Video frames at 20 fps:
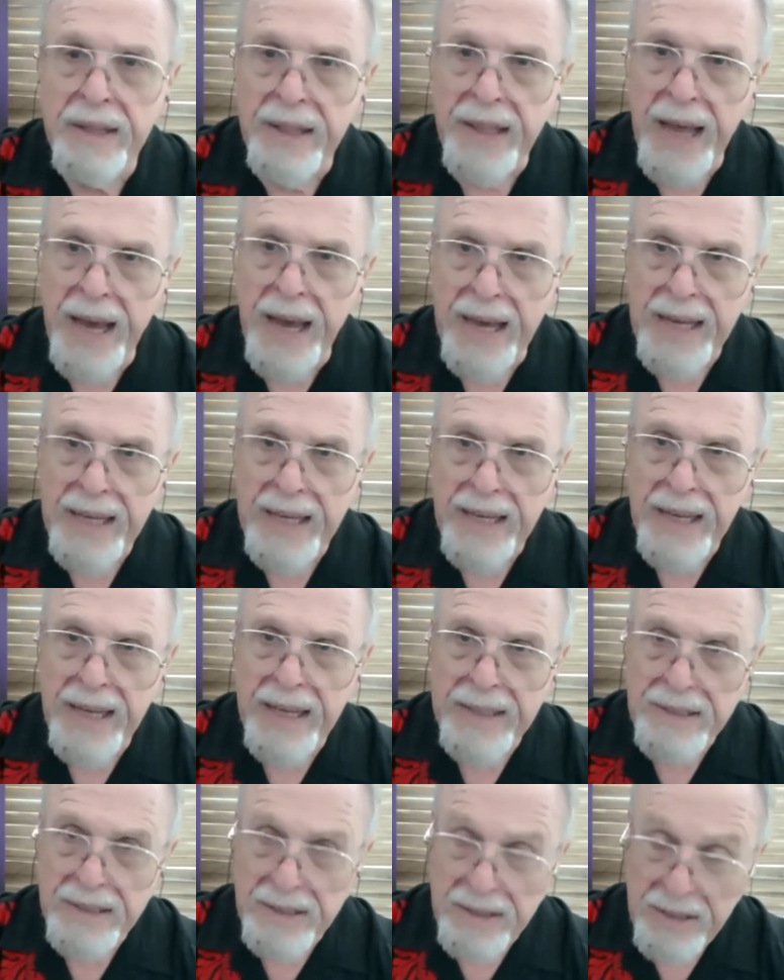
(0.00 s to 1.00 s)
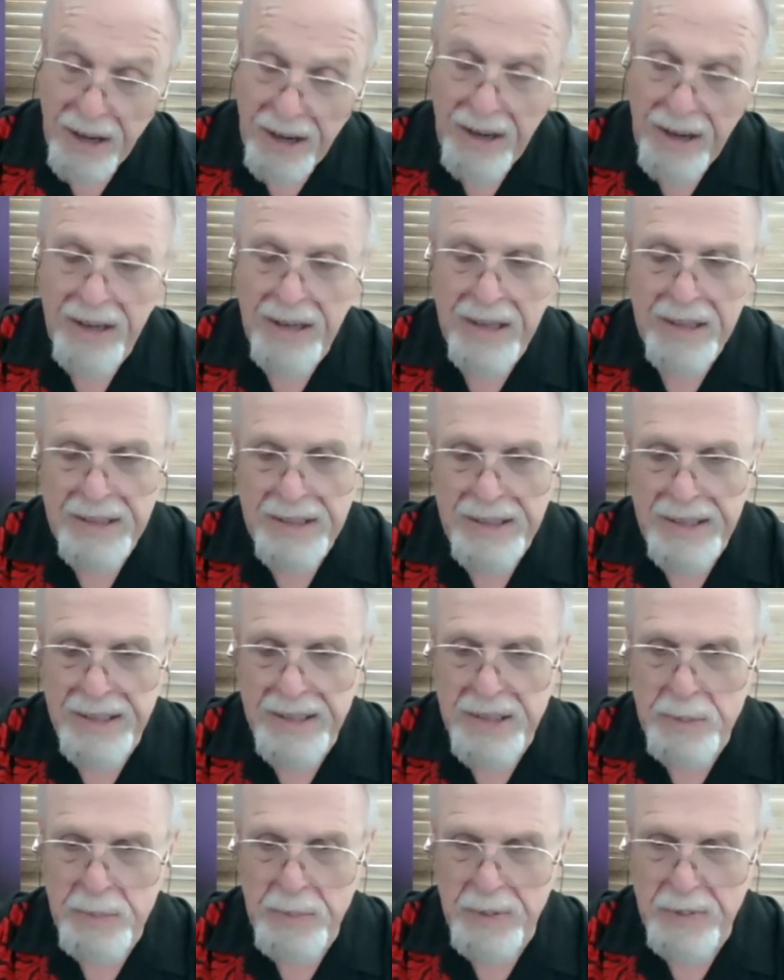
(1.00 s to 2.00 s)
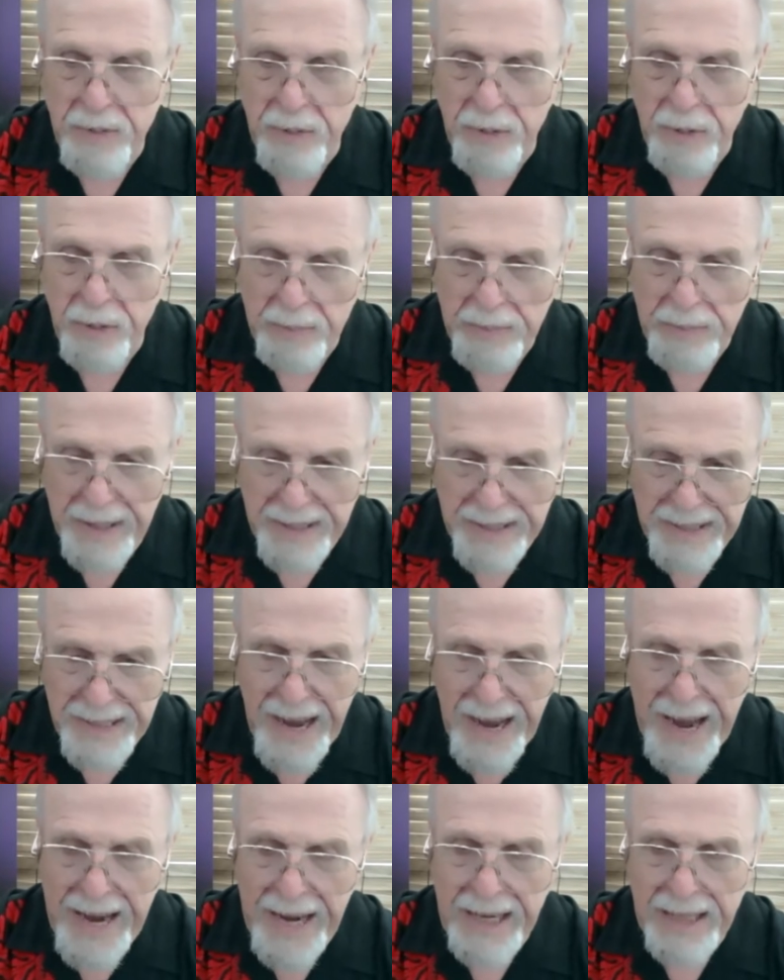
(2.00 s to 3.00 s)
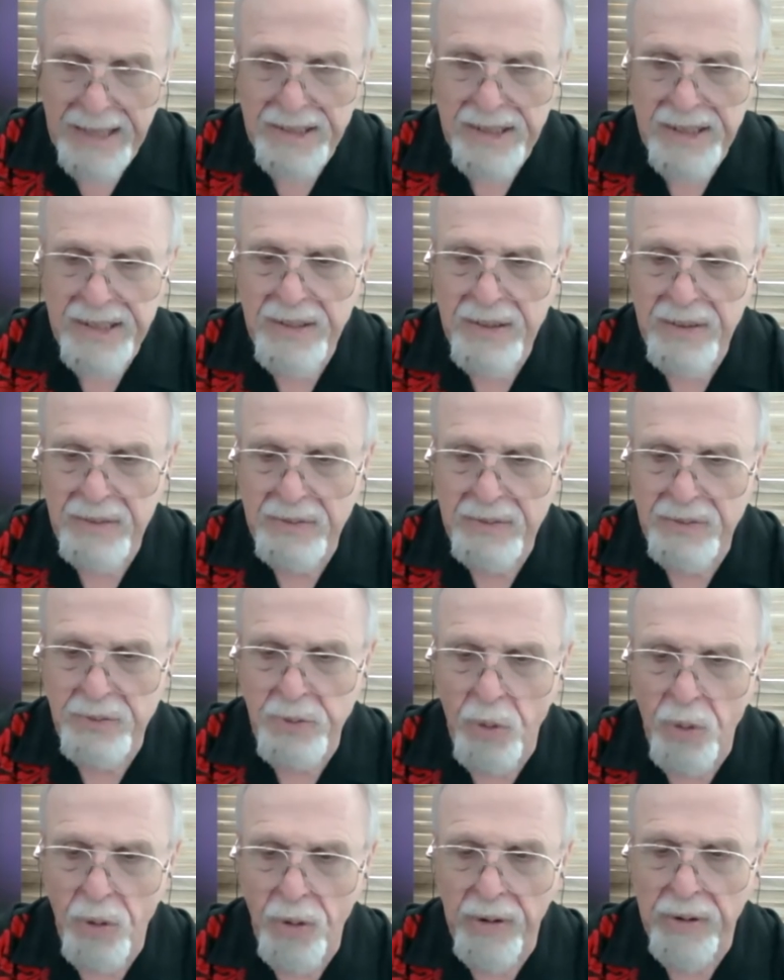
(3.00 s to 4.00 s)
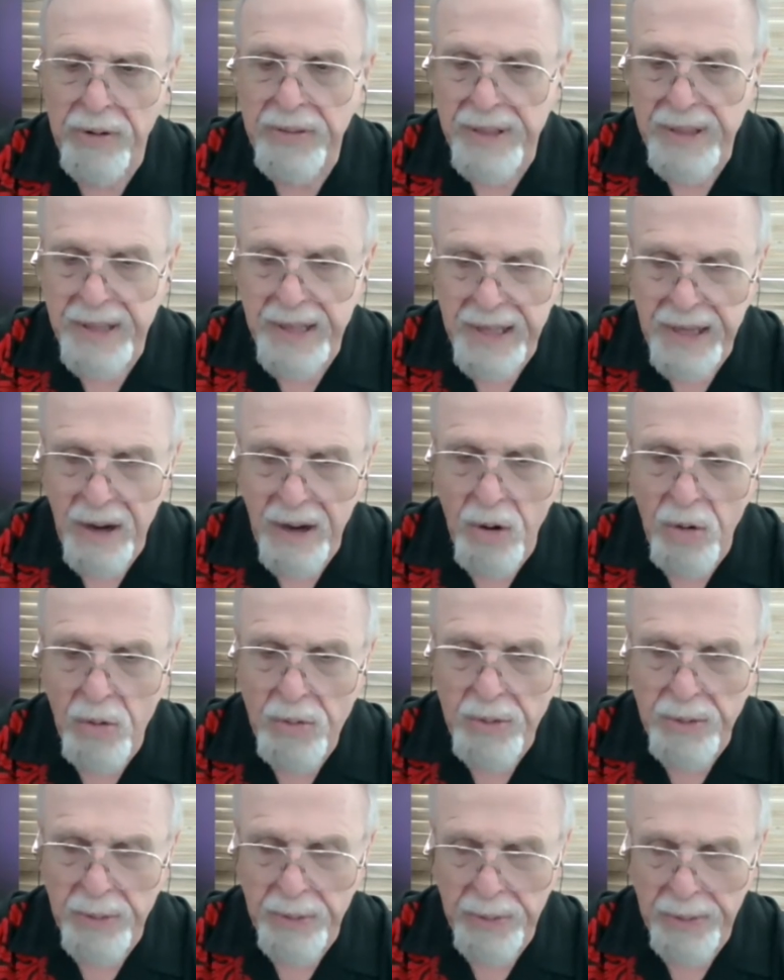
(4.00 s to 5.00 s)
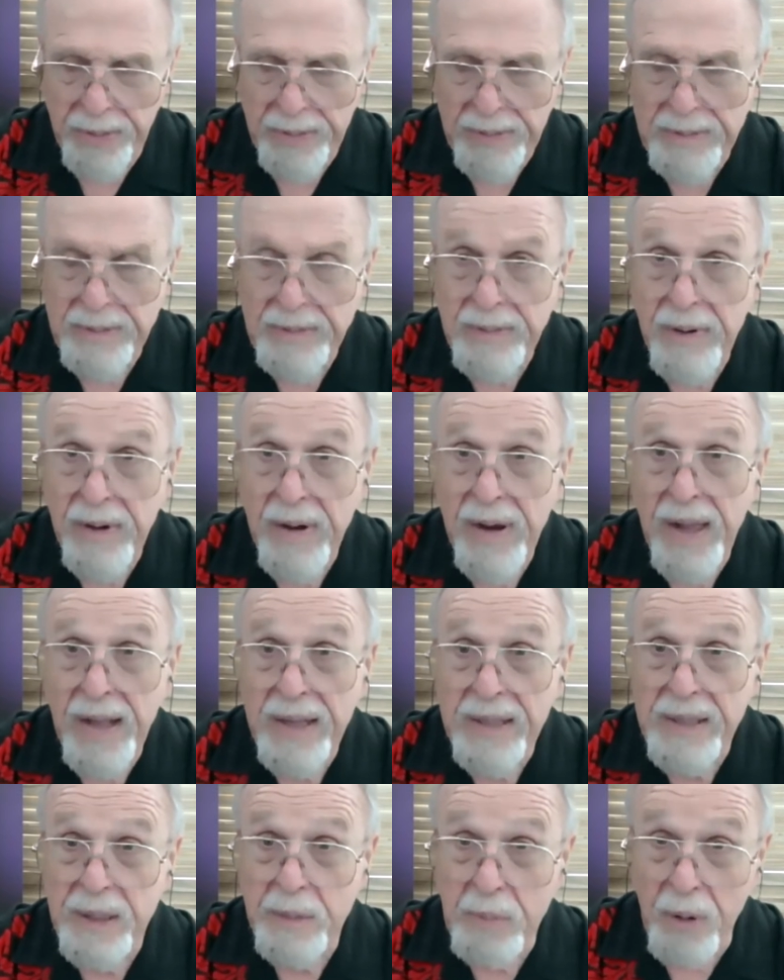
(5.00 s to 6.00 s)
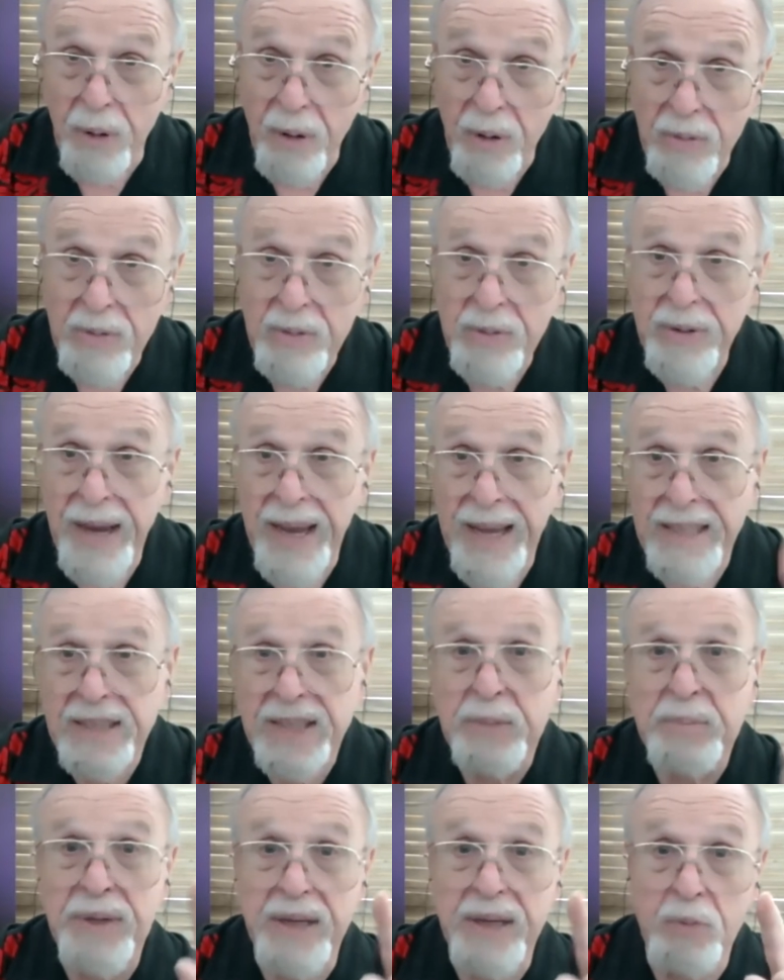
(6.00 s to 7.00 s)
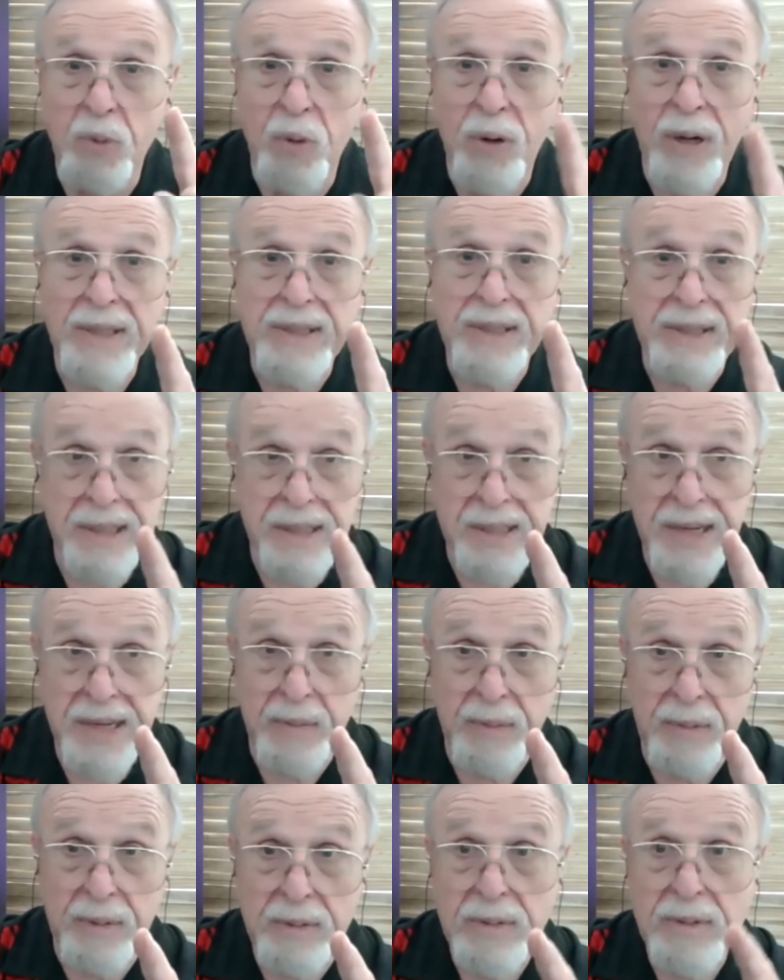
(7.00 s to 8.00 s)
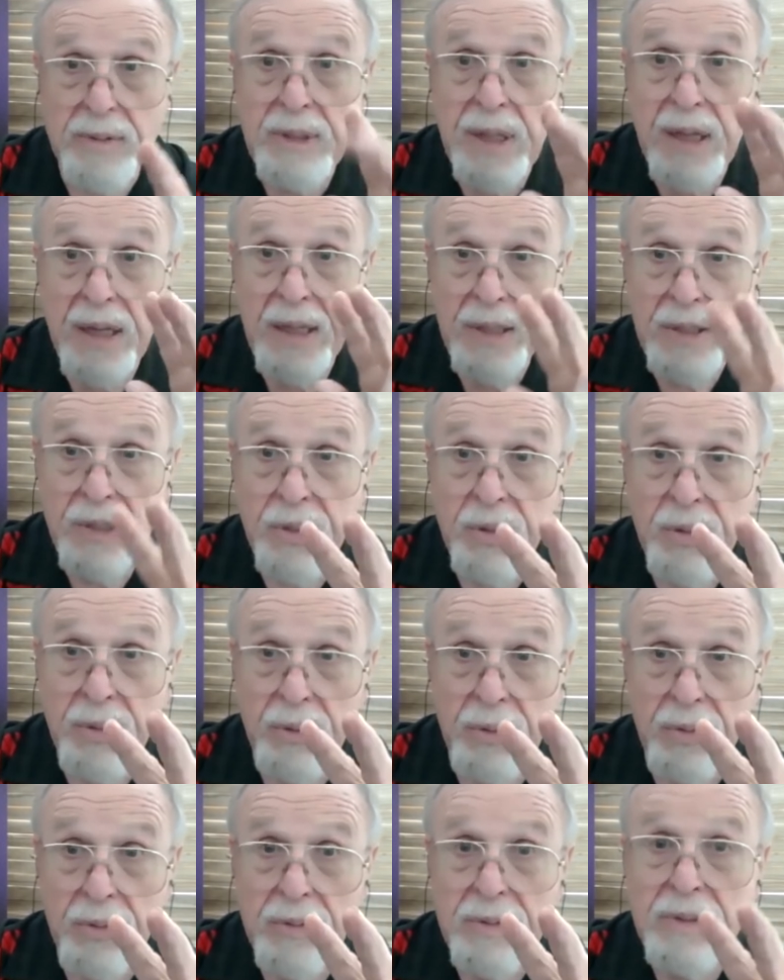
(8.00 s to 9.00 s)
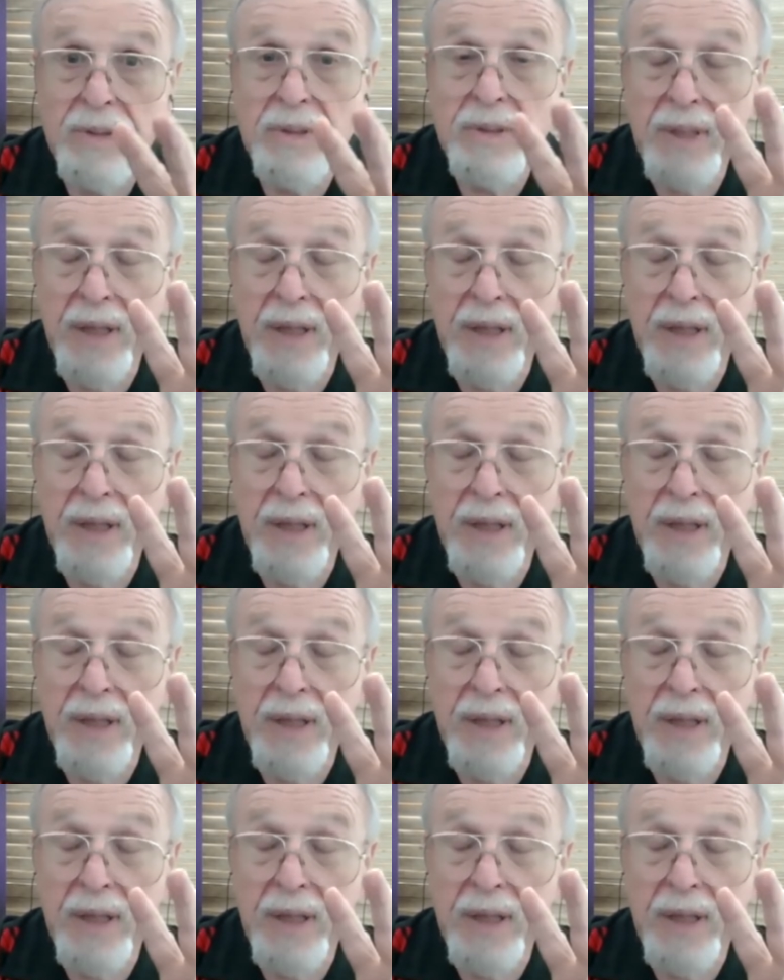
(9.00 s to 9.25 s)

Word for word: That dog needs to perform a task for the owner. The owner has to be, one, disabled. Two,